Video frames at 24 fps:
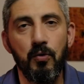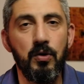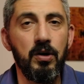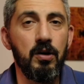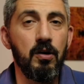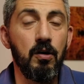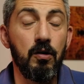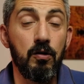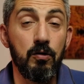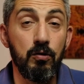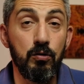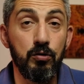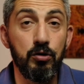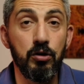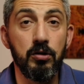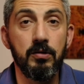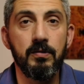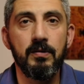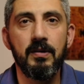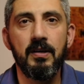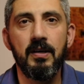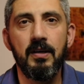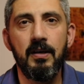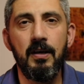in
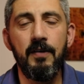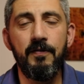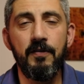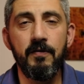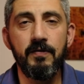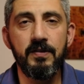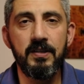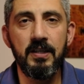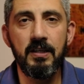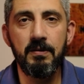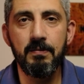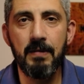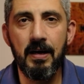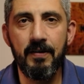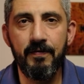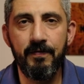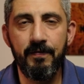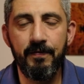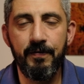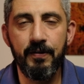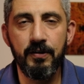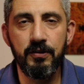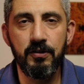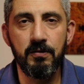conclusion, if you've seen my
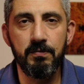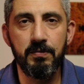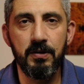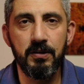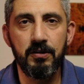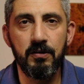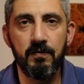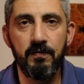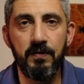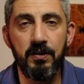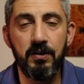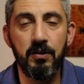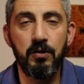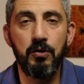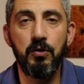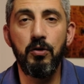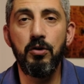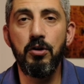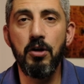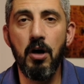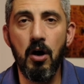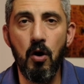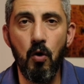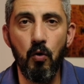first impression video,
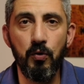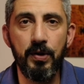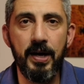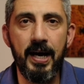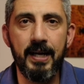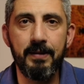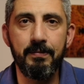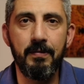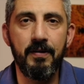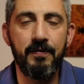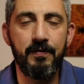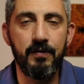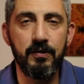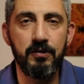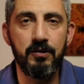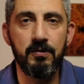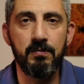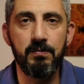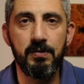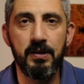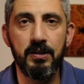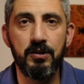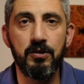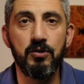you know that my first
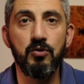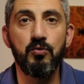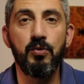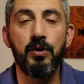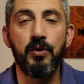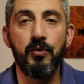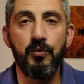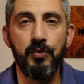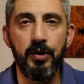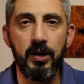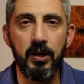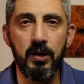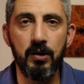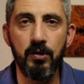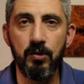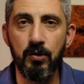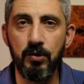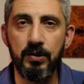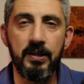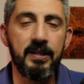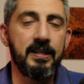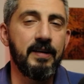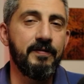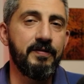impressions were really
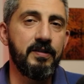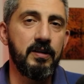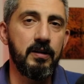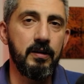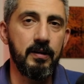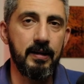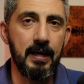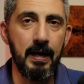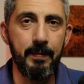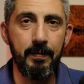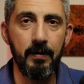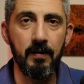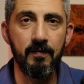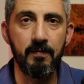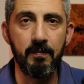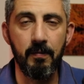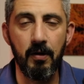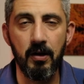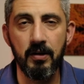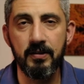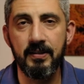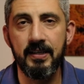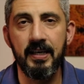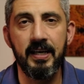good, and after a couple of
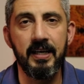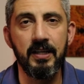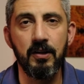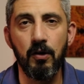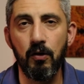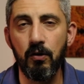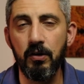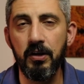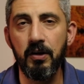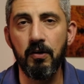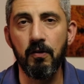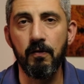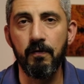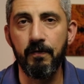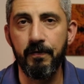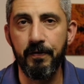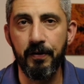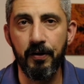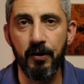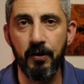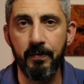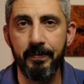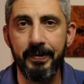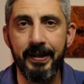months I can only
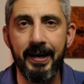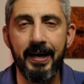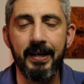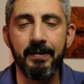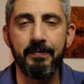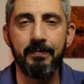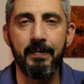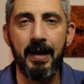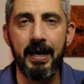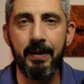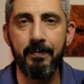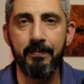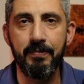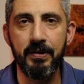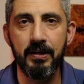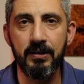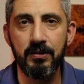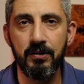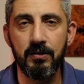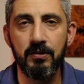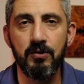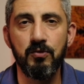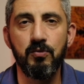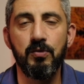confirm that my
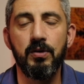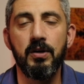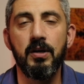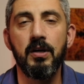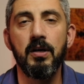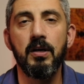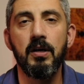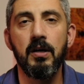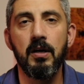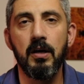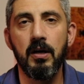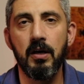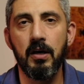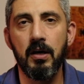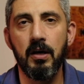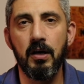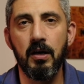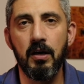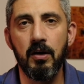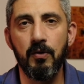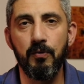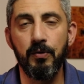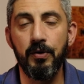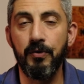impressions were
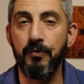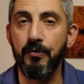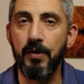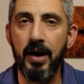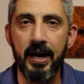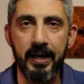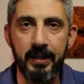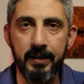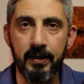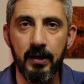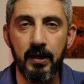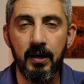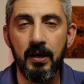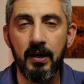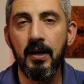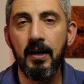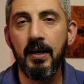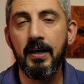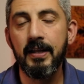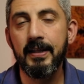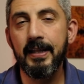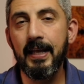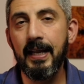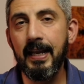right.
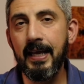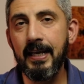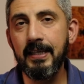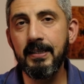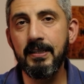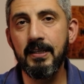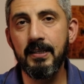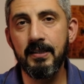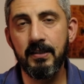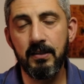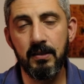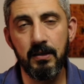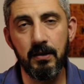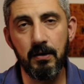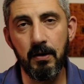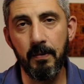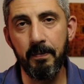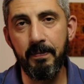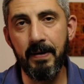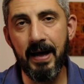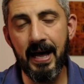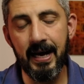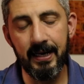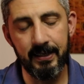The lens is
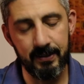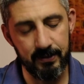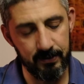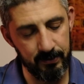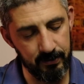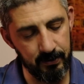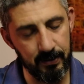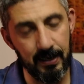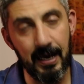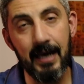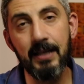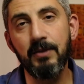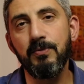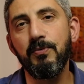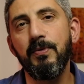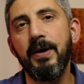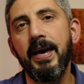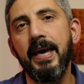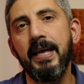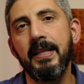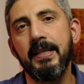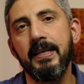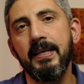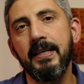compact,
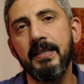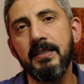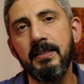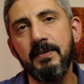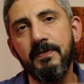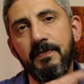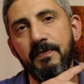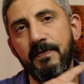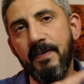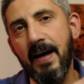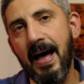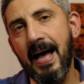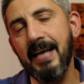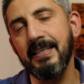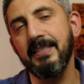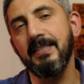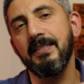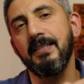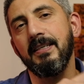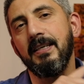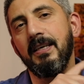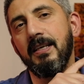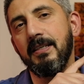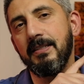lightweight, it's
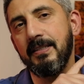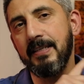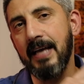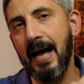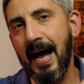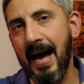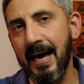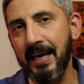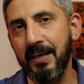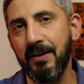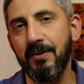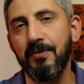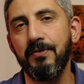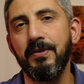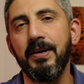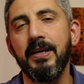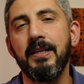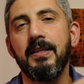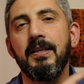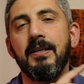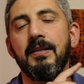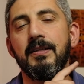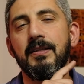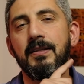fast, it's
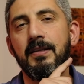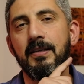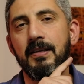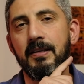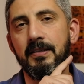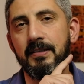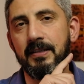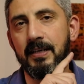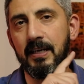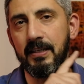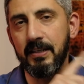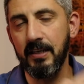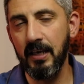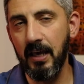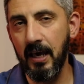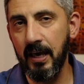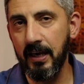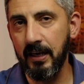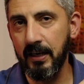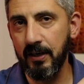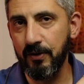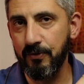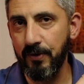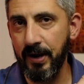accurate, it's got
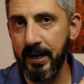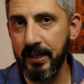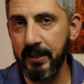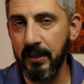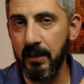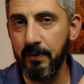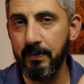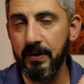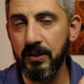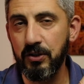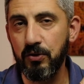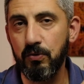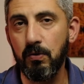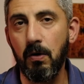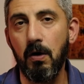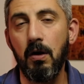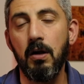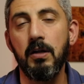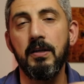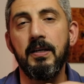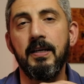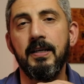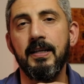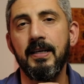a great image
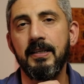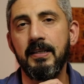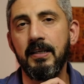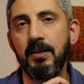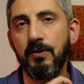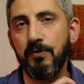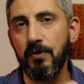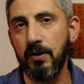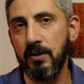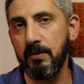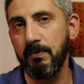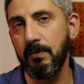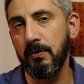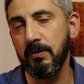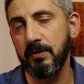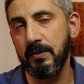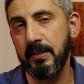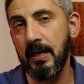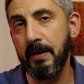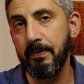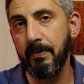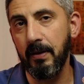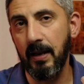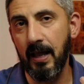quality and an incredible
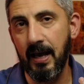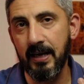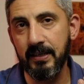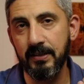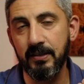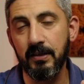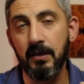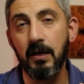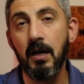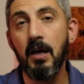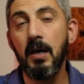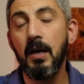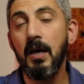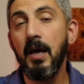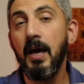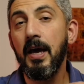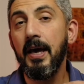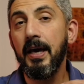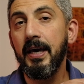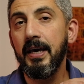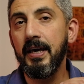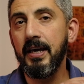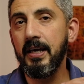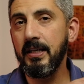stabilizer.
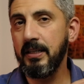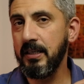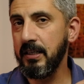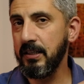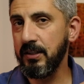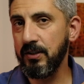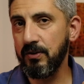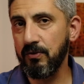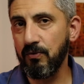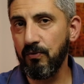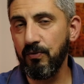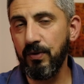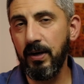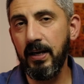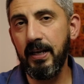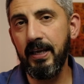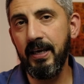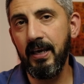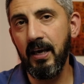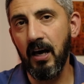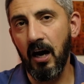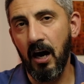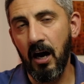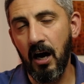It is
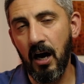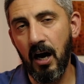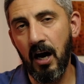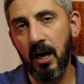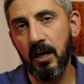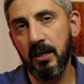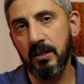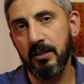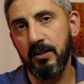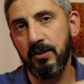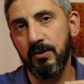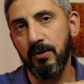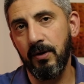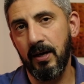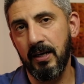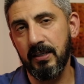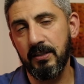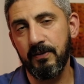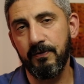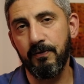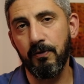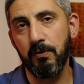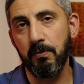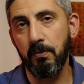really hard to
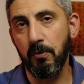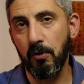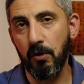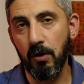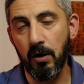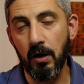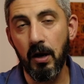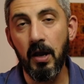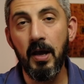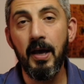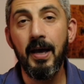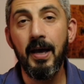ask for more.